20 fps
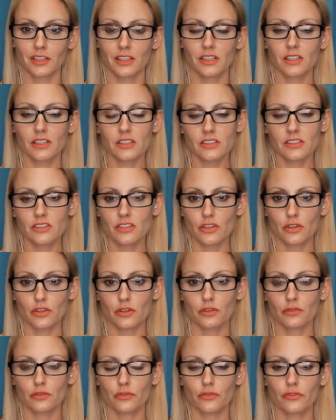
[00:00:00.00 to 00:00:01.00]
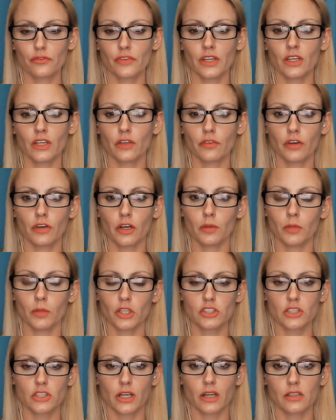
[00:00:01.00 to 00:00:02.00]
So thank you very much,
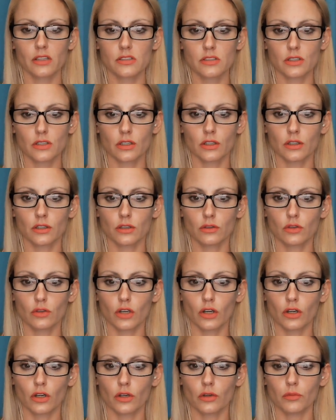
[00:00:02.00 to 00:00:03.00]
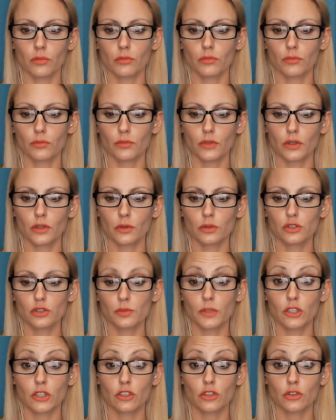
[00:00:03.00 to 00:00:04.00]
guys, and uh, I will speak
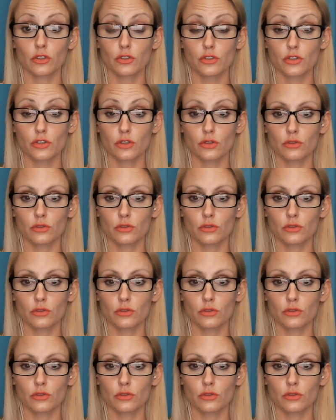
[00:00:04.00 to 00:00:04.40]
to you soon.